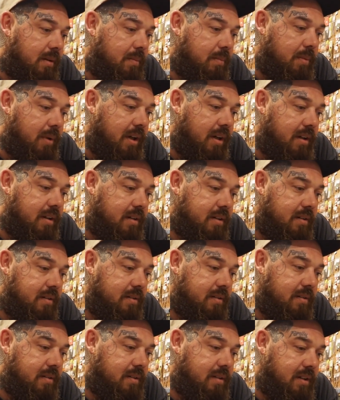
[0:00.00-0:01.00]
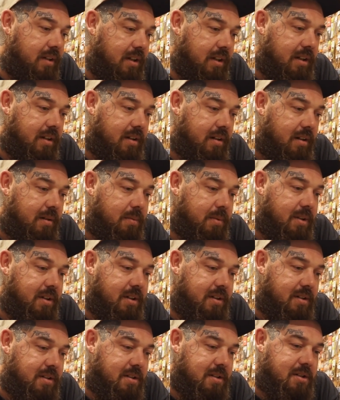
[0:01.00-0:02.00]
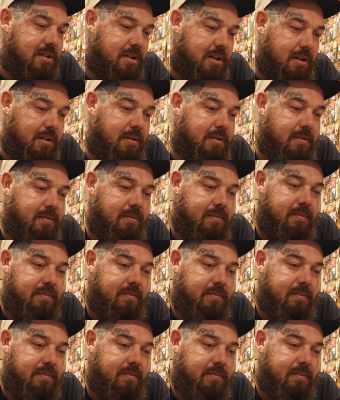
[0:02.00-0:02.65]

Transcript: But yeah, I'm going to just show